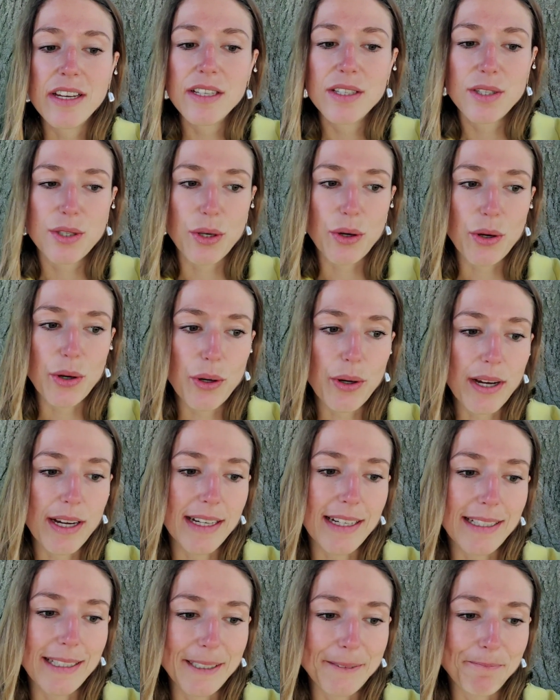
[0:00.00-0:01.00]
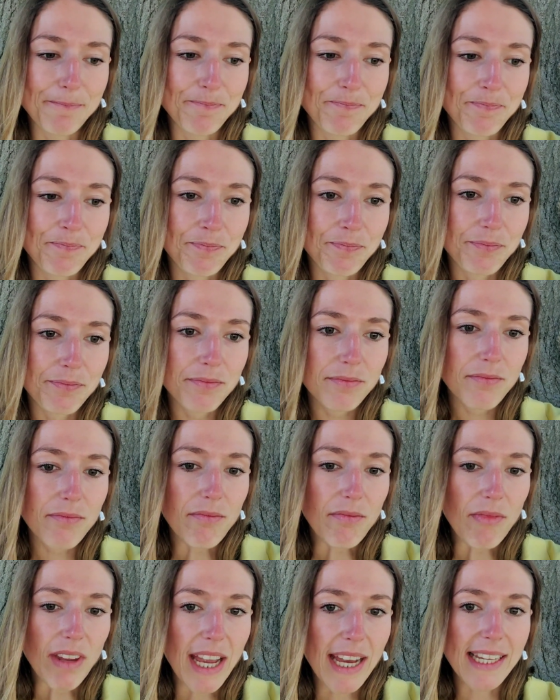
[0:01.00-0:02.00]
So
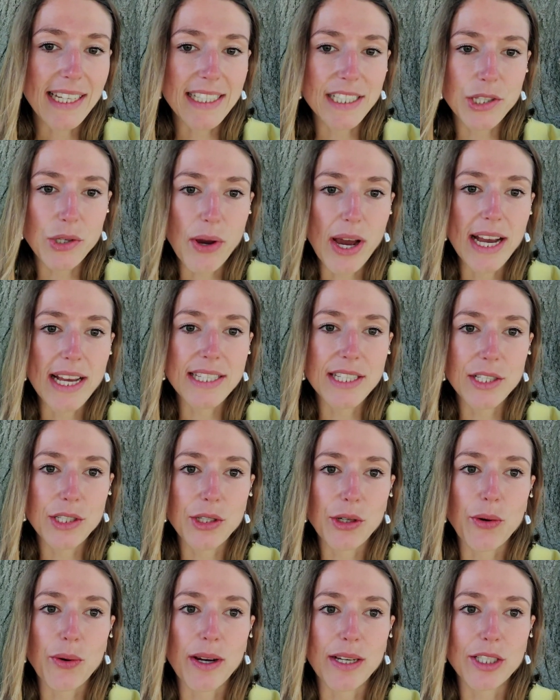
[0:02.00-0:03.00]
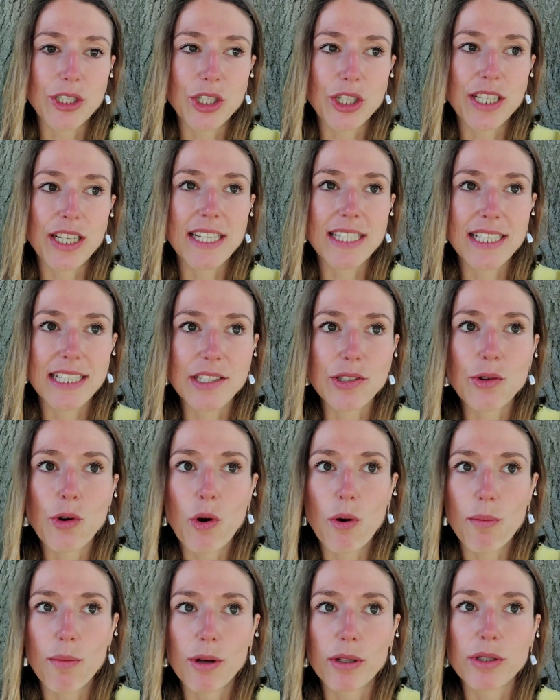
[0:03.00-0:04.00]
I guess to answer the question, is it
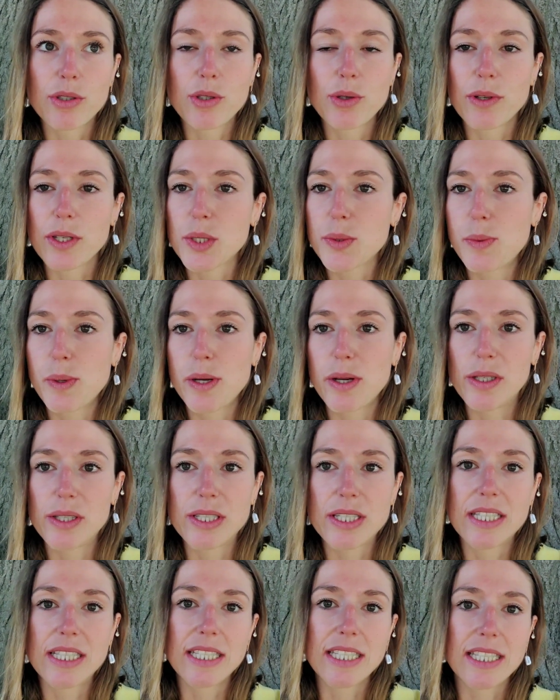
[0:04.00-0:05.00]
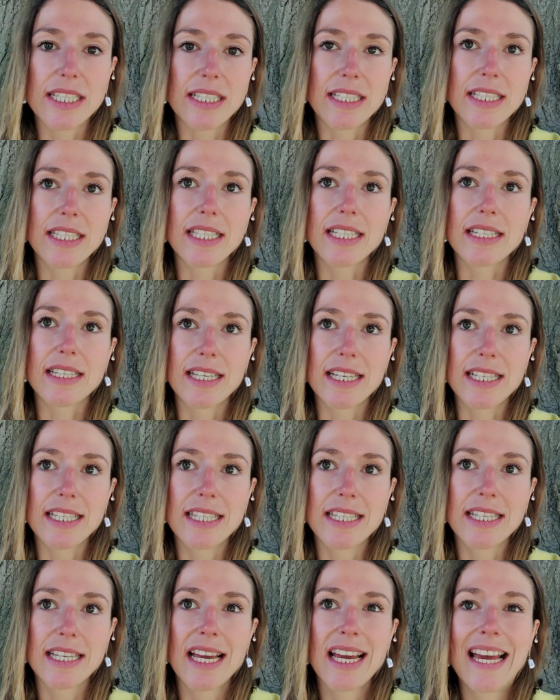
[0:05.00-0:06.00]
normal to experience this and this and
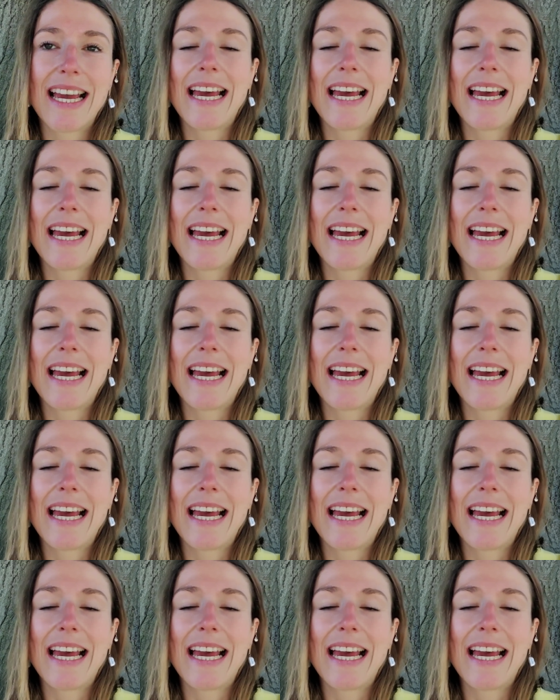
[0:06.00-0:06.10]
this?